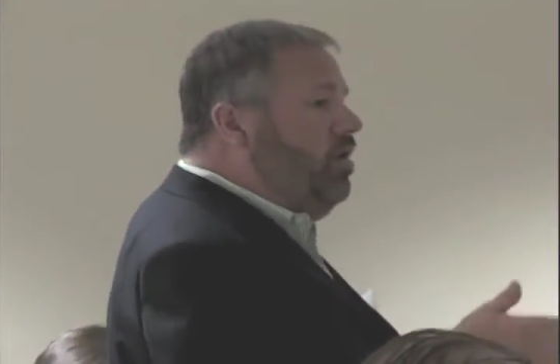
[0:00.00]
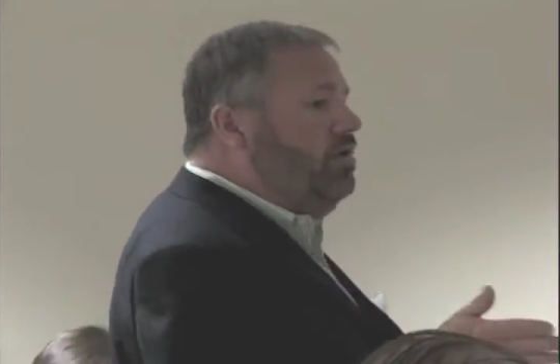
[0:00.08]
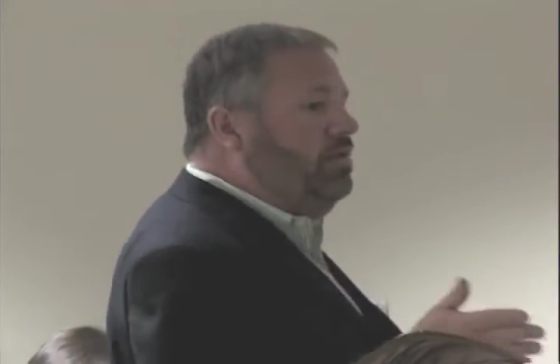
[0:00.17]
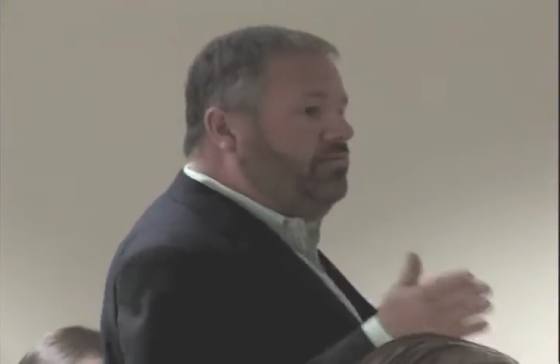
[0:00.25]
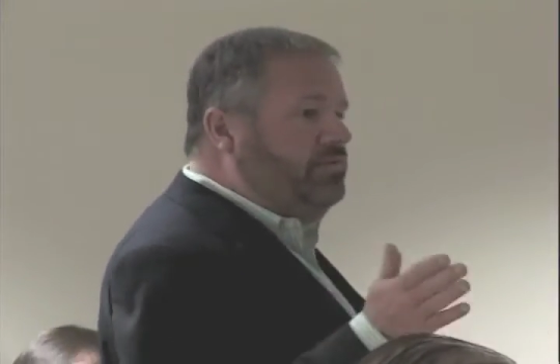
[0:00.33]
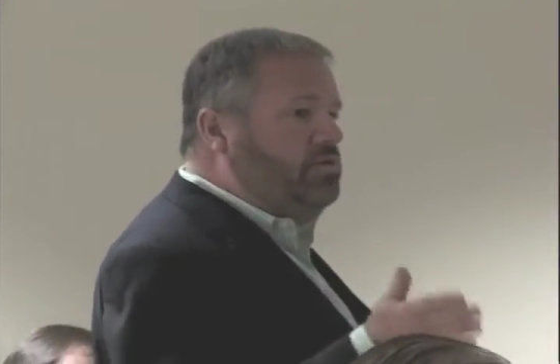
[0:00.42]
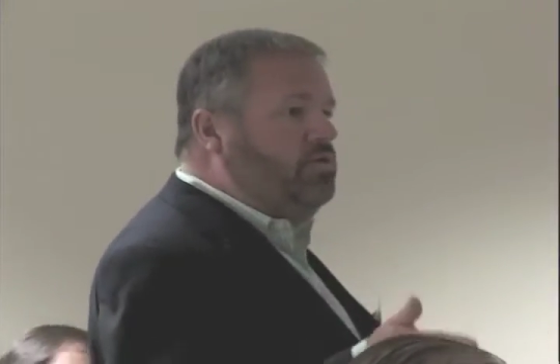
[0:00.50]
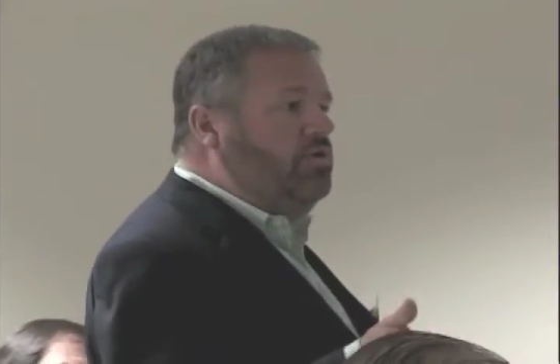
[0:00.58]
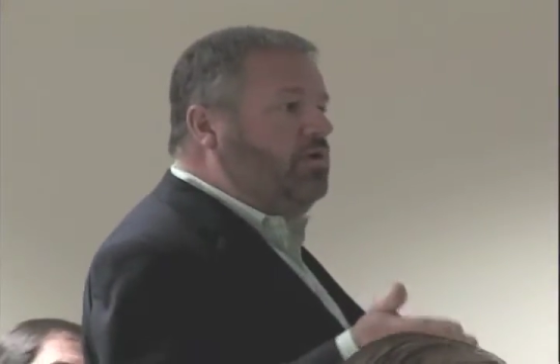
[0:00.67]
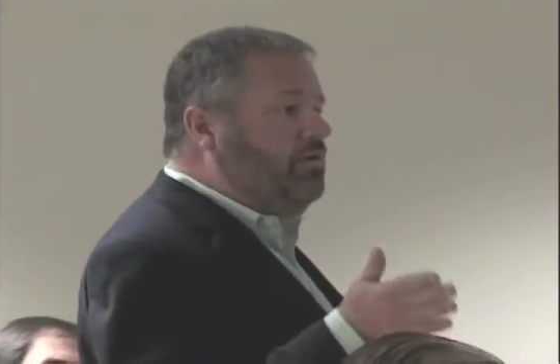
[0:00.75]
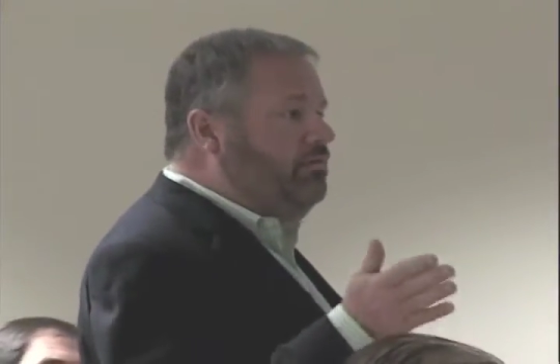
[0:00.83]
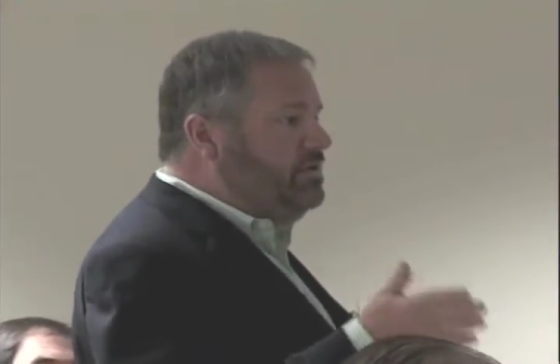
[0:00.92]
all of
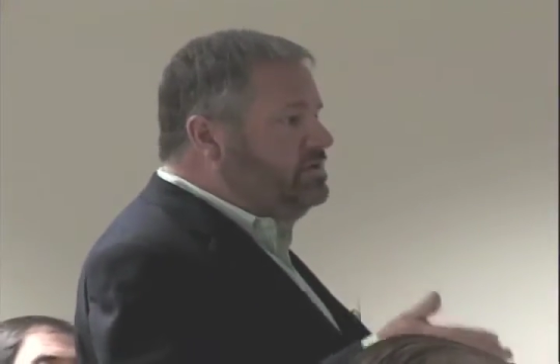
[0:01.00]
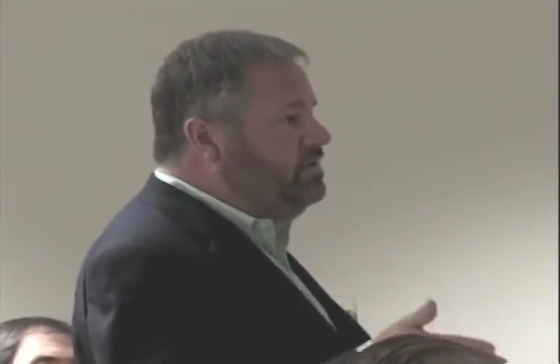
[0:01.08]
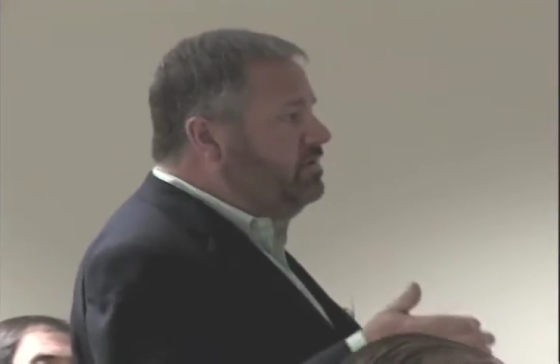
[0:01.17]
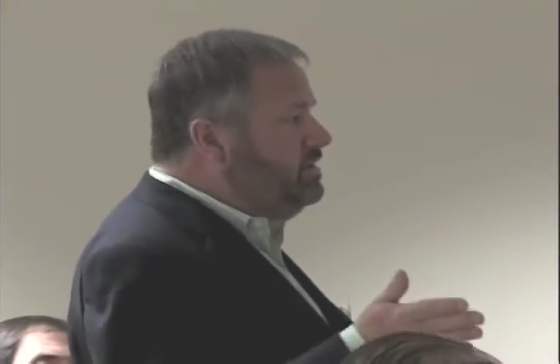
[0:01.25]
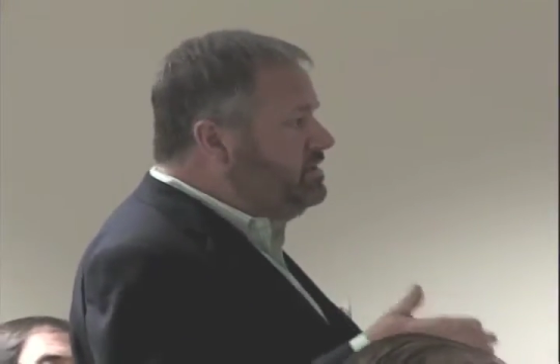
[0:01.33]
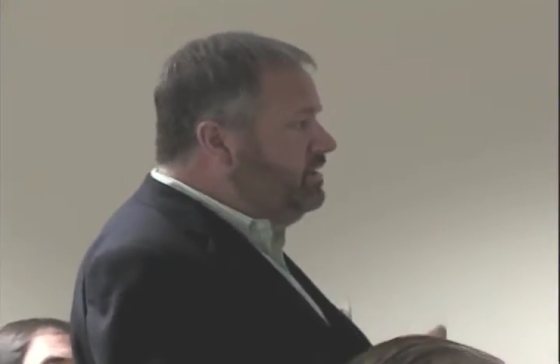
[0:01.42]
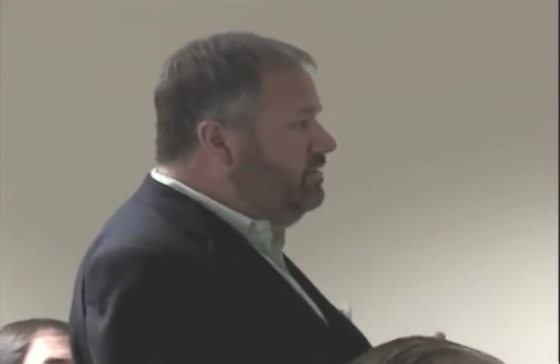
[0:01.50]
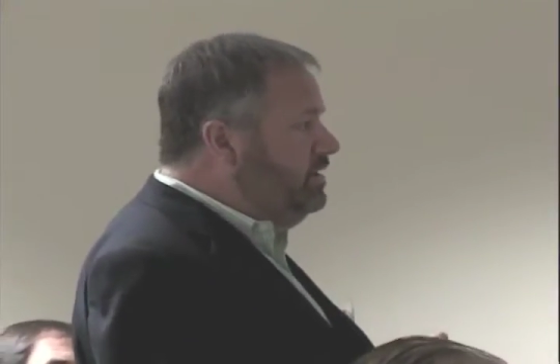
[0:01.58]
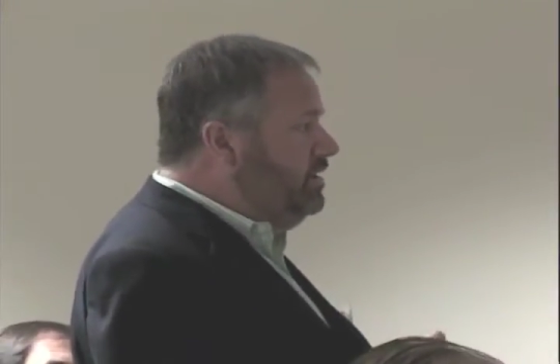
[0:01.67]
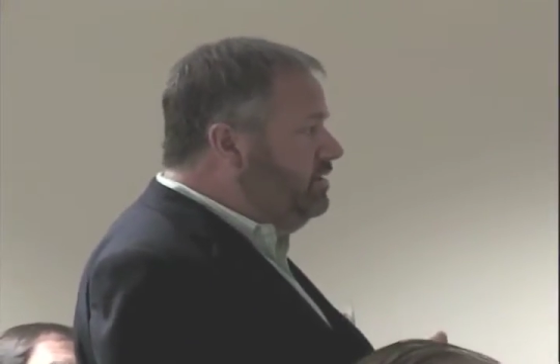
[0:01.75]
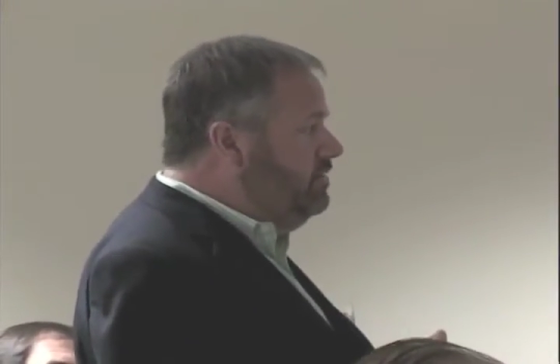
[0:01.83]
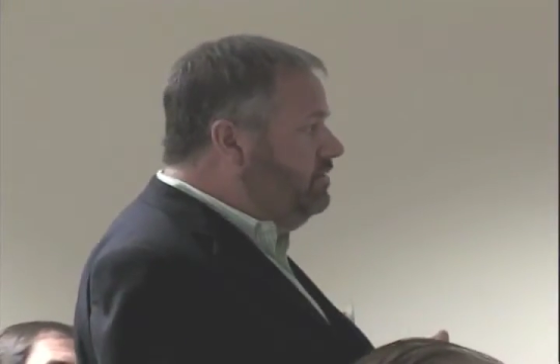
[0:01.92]
your original
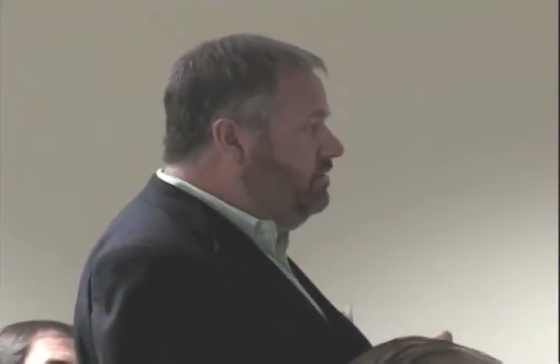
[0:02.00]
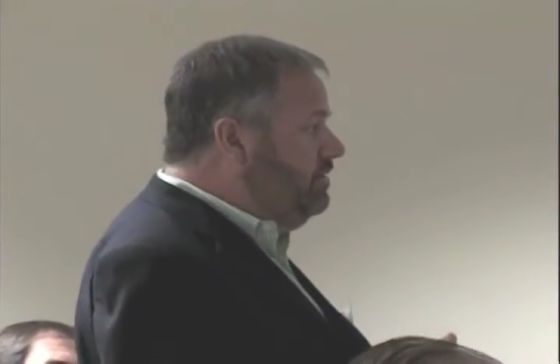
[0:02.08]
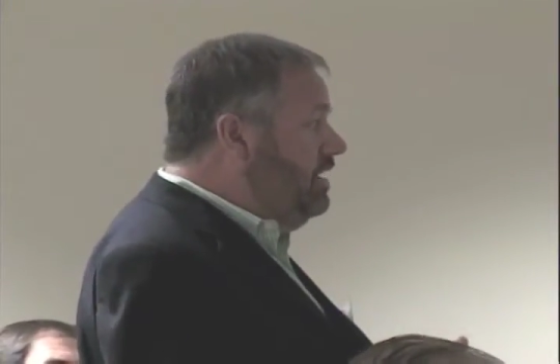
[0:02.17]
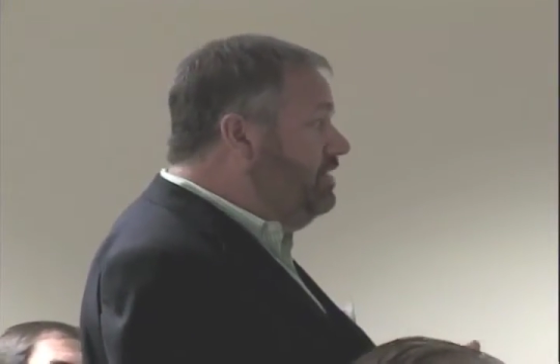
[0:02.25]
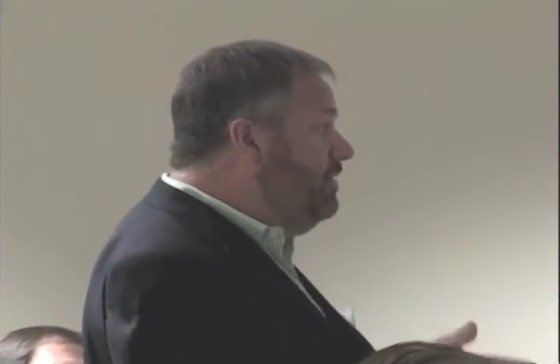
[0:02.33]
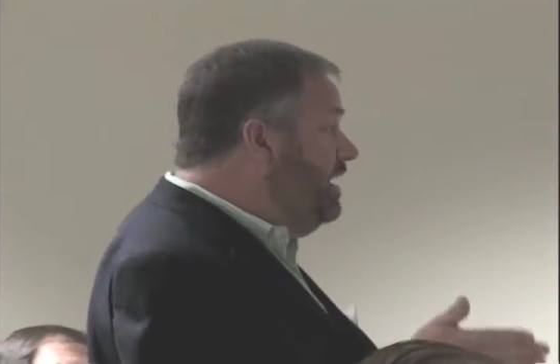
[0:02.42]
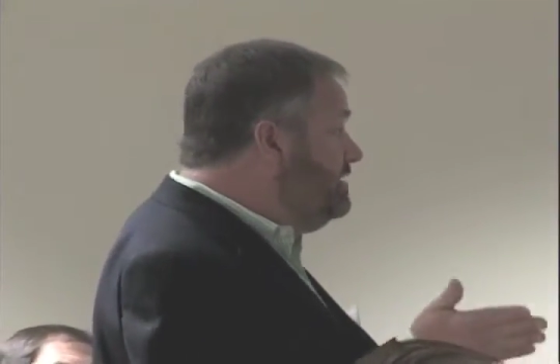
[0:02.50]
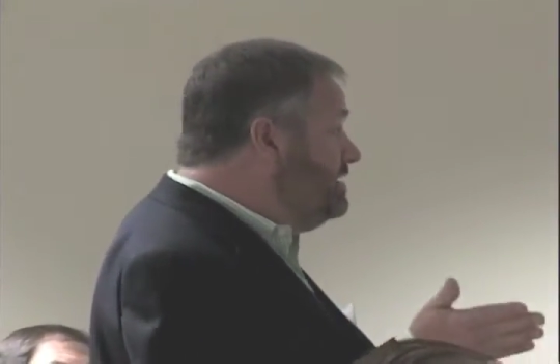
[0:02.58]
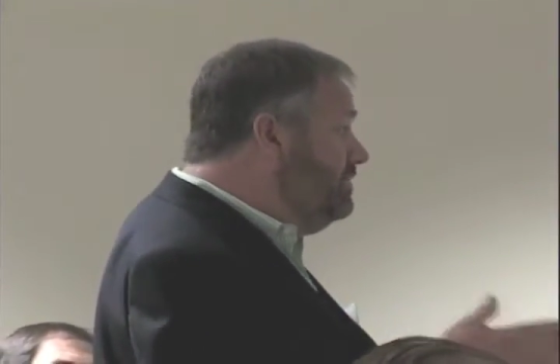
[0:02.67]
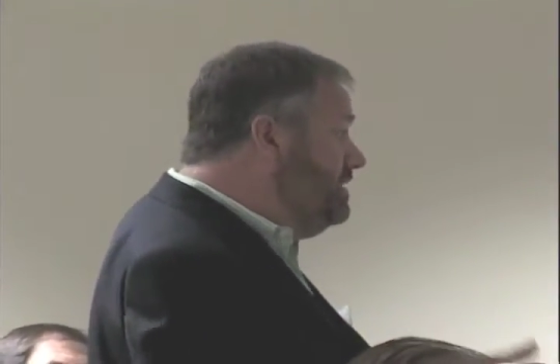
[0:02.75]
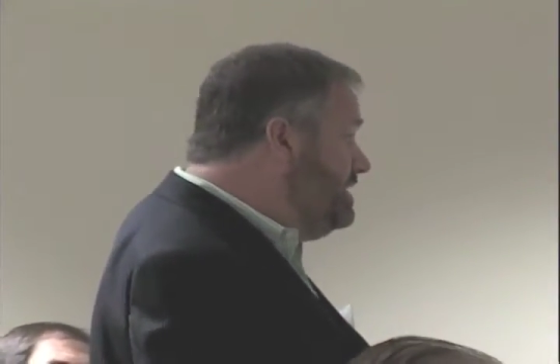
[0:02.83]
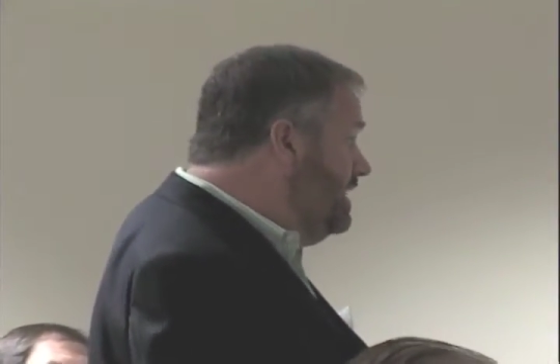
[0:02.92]
material. Otherwise,
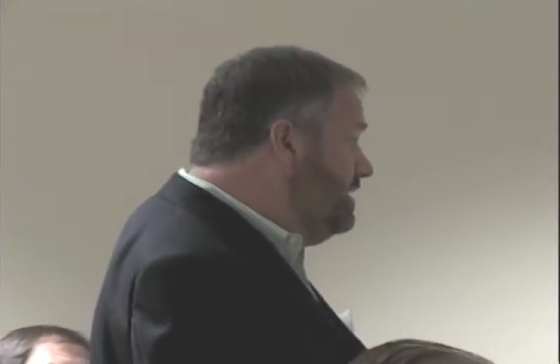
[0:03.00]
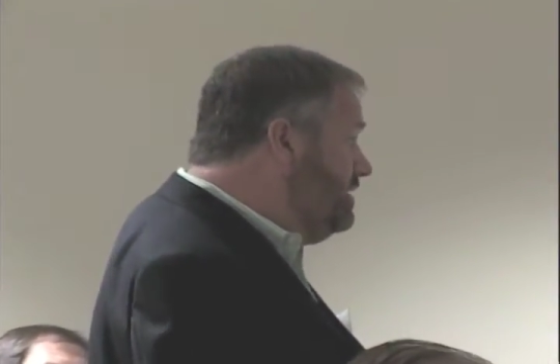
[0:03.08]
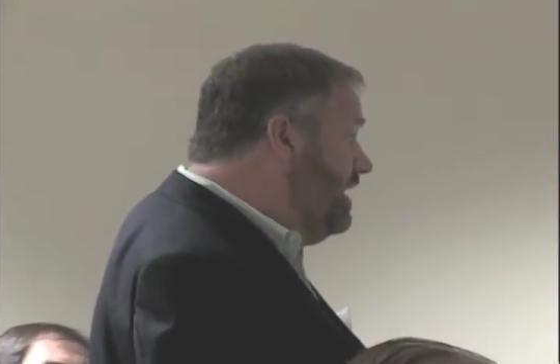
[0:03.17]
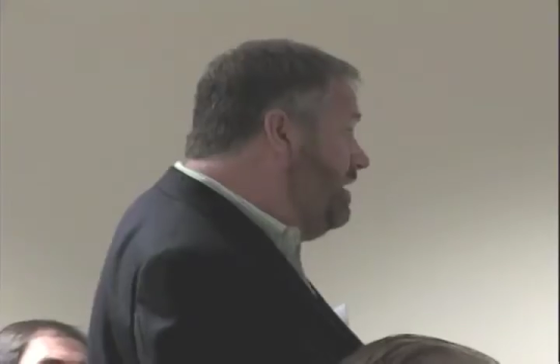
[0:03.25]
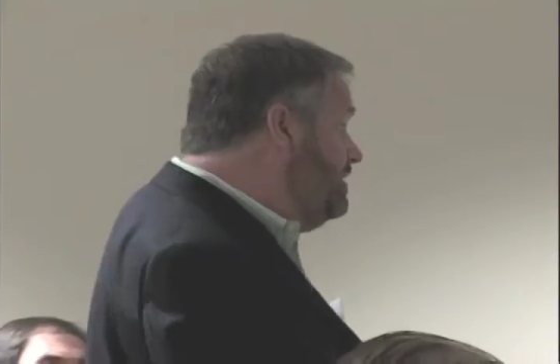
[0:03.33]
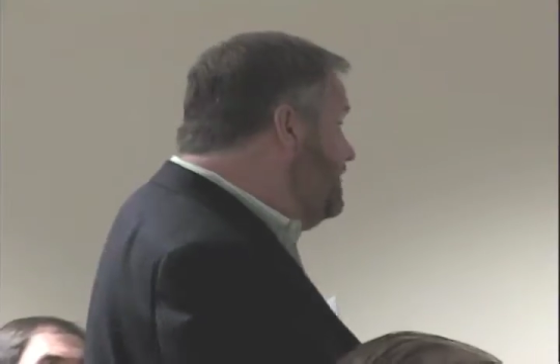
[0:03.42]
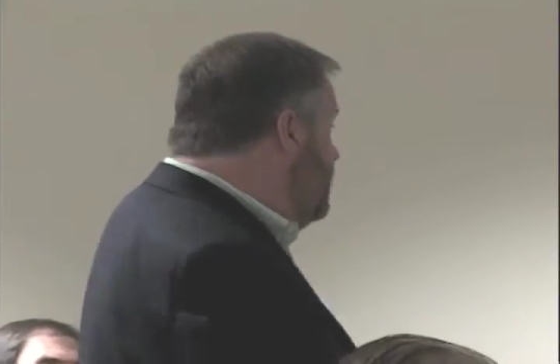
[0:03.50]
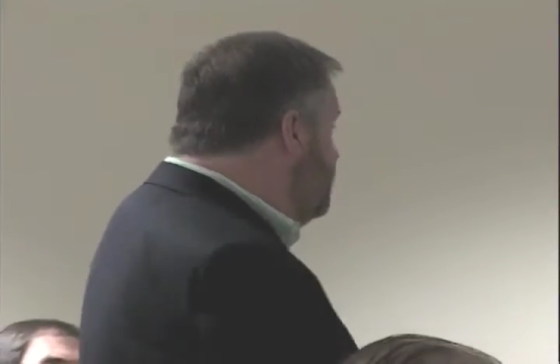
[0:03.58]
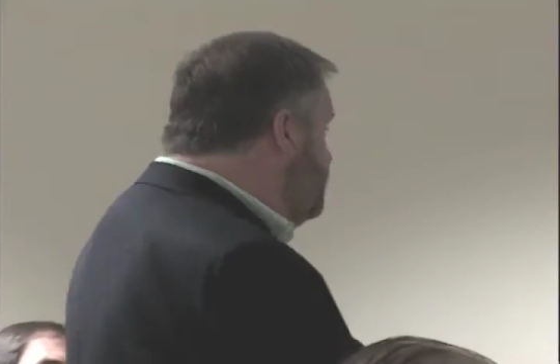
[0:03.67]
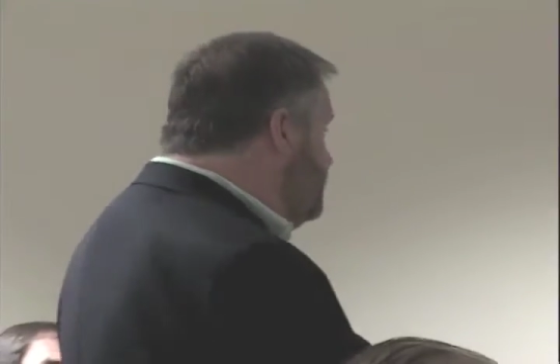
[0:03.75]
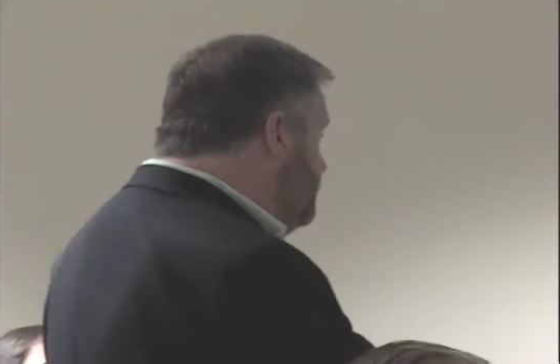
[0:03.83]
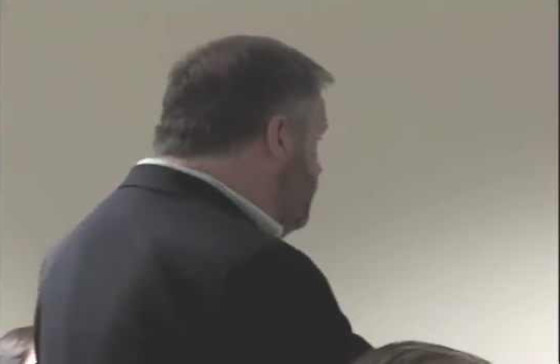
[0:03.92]
it's going to be taken down. You can't,